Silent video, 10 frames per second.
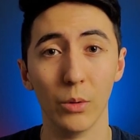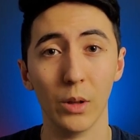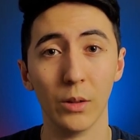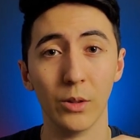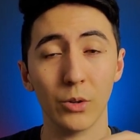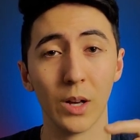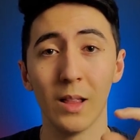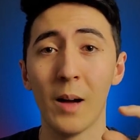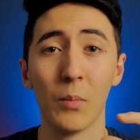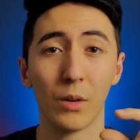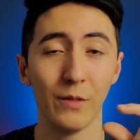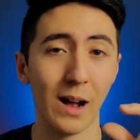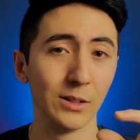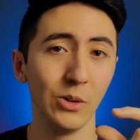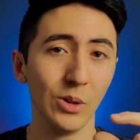There's a lot more
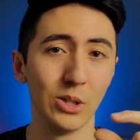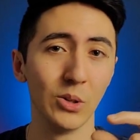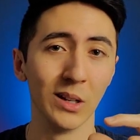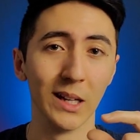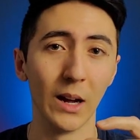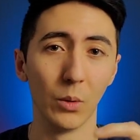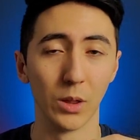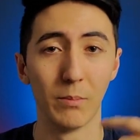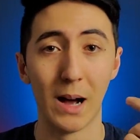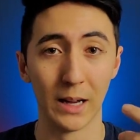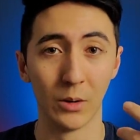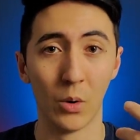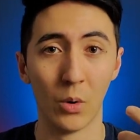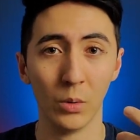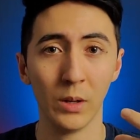value that you can get with the buy and
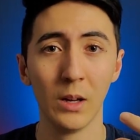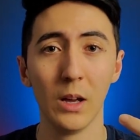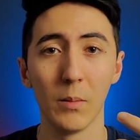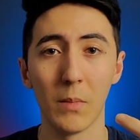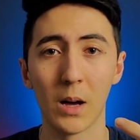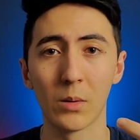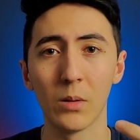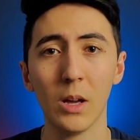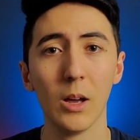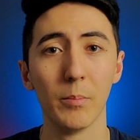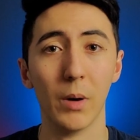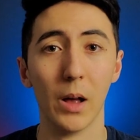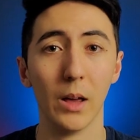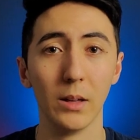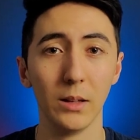hold model,
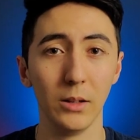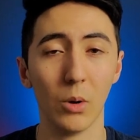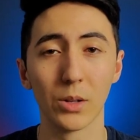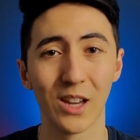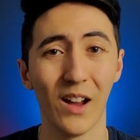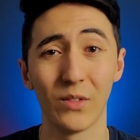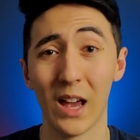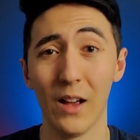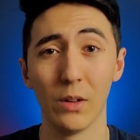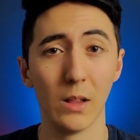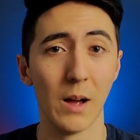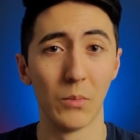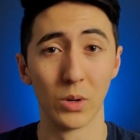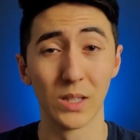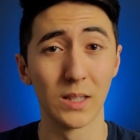but you also have to have a lot more
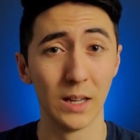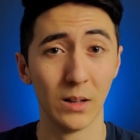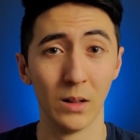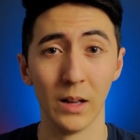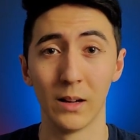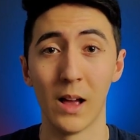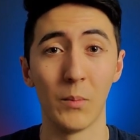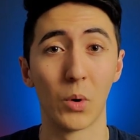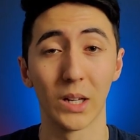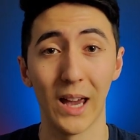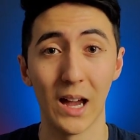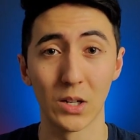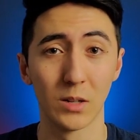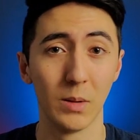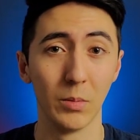skill and a lot more cash to
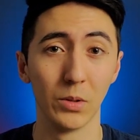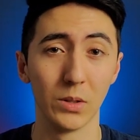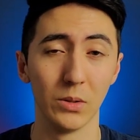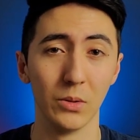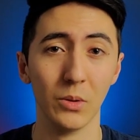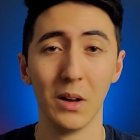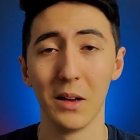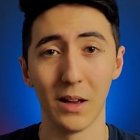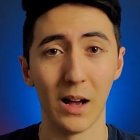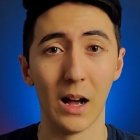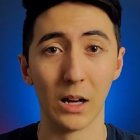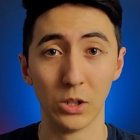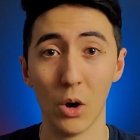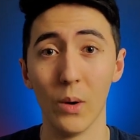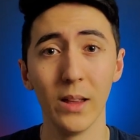be able to
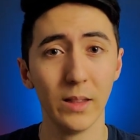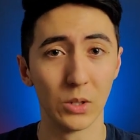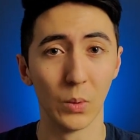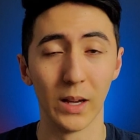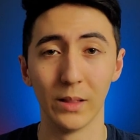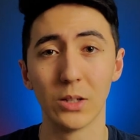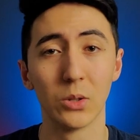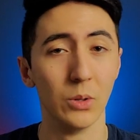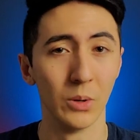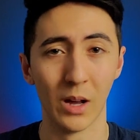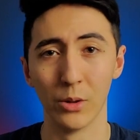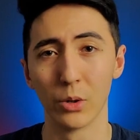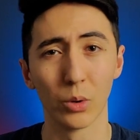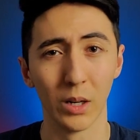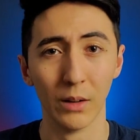go in this way, unless you're doing other
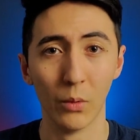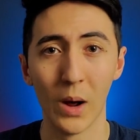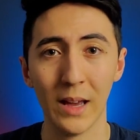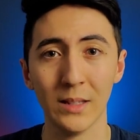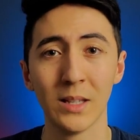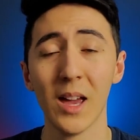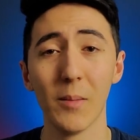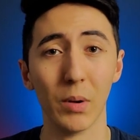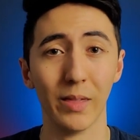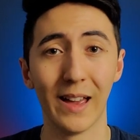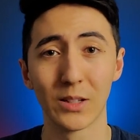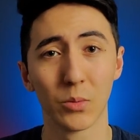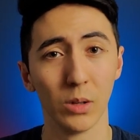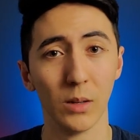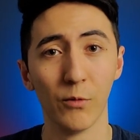creative ways. But that's
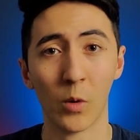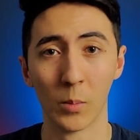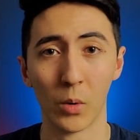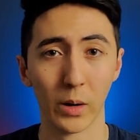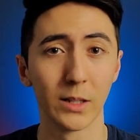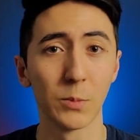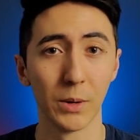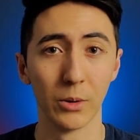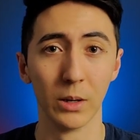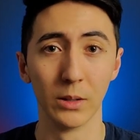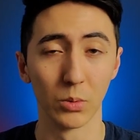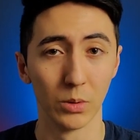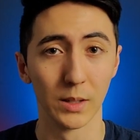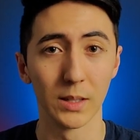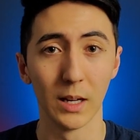really for more experienced real
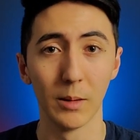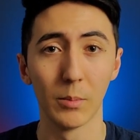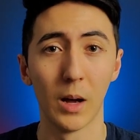estate,